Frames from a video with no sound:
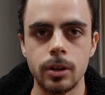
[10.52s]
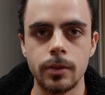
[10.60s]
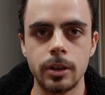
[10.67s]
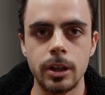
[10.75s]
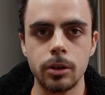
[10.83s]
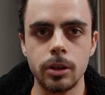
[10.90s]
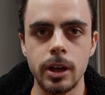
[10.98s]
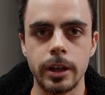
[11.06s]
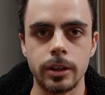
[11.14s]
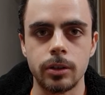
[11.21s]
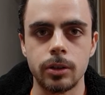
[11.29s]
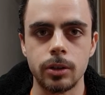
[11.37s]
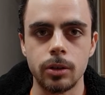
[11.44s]
evening or night
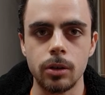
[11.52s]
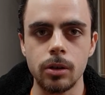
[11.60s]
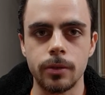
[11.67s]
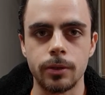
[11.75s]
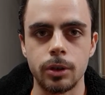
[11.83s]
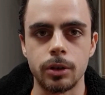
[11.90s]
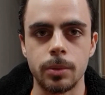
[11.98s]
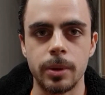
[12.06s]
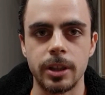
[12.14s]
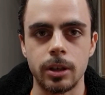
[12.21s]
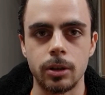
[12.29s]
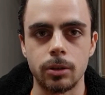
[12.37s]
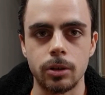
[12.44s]
to all of you
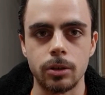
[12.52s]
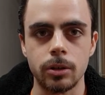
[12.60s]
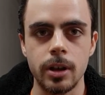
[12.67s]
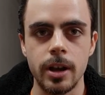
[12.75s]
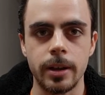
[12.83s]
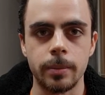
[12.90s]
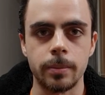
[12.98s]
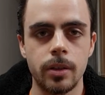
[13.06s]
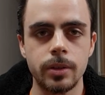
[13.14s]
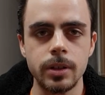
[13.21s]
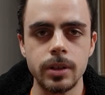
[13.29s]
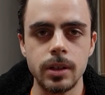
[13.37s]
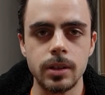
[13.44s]
depending on your time.
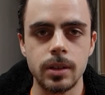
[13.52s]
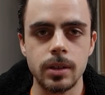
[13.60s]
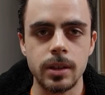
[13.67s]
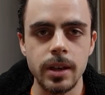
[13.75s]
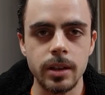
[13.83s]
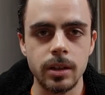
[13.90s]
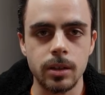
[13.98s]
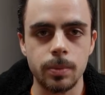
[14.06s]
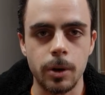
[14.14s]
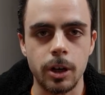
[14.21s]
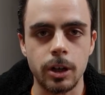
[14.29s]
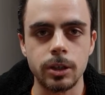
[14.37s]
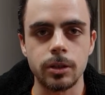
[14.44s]
This is the second
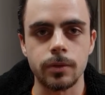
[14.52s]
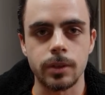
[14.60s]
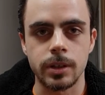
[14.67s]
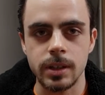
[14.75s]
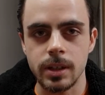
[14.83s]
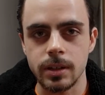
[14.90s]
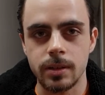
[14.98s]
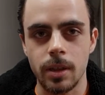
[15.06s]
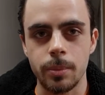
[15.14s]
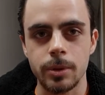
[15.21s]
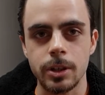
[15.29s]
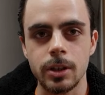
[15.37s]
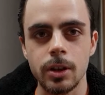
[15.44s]
part of the 6th
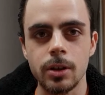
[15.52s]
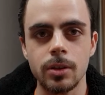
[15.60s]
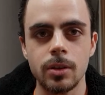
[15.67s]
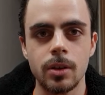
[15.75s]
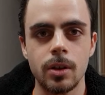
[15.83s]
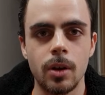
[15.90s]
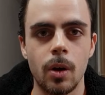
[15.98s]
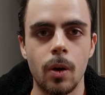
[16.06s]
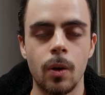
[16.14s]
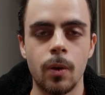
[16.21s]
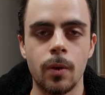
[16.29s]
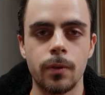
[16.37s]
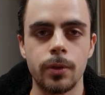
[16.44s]
episode
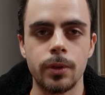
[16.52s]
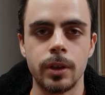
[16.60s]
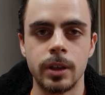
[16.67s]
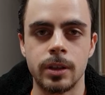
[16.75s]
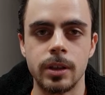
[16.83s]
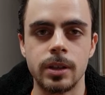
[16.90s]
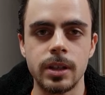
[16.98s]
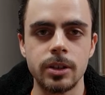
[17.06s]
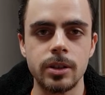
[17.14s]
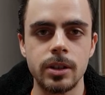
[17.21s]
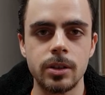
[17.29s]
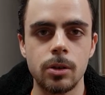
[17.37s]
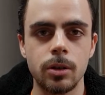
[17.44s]
of the
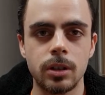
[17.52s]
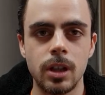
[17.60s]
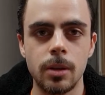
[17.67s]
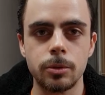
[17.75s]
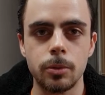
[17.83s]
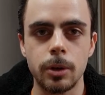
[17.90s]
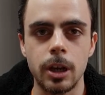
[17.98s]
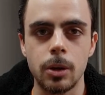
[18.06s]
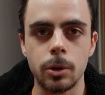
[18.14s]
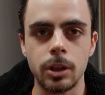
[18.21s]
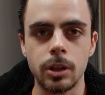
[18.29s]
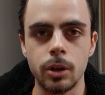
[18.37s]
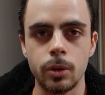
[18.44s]
series called Laptop
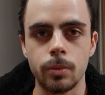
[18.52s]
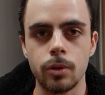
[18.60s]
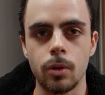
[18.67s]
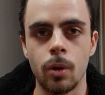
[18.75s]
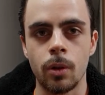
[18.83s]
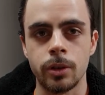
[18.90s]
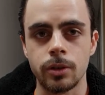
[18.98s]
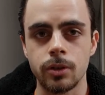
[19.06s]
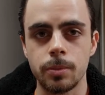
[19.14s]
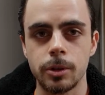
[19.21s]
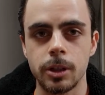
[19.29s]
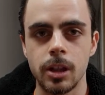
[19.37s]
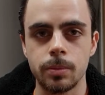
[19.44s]
Liquid Loop, or the
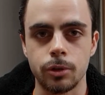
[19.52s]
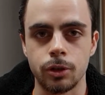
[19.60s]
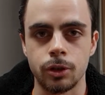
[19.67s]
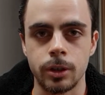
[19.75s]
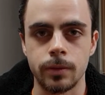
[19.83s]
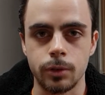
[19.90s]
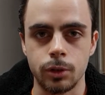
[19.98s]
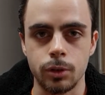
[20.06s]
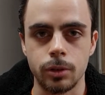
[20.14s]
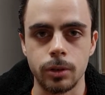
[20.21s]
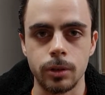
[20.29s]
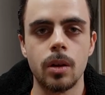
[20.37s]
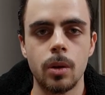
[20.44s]
Triple L project for
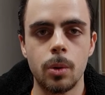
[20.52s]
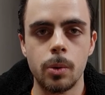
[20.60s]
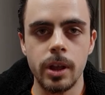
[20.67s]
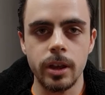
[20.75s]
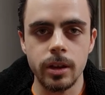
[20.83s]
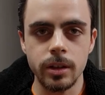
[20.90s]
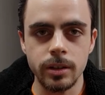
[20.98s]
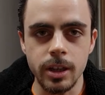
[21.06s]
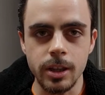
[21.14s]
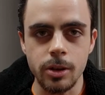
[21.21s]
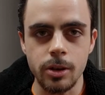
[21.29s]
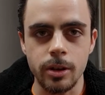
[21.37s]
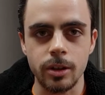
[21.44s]
short. We are
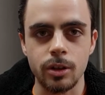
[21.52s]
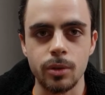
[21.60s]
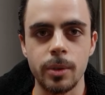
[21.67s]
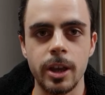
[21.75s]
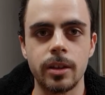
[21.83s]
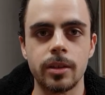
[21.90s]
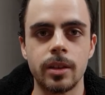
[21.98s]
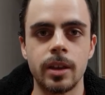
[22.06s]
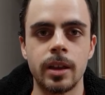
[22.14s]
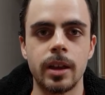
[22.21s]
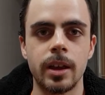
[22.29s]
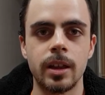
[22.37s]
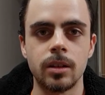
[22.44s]
continuing to make
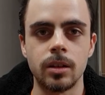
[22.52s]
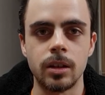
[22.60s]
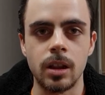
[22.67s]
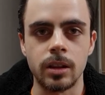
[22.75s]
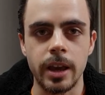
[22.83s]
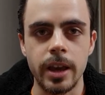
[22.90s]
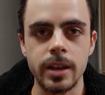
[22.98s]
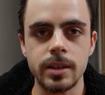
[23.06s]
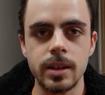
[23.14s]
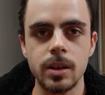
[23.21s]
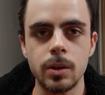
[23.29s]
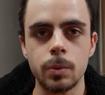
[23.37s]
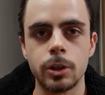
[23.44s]
the LLL
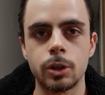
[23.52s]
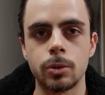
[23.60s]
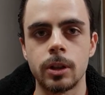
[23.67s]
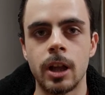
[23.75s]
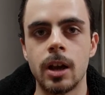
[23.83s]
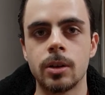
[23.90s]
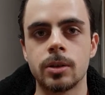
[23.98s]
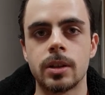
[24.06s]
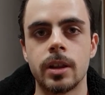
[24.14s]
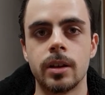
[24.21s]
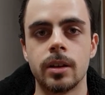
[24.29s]
casing, which will house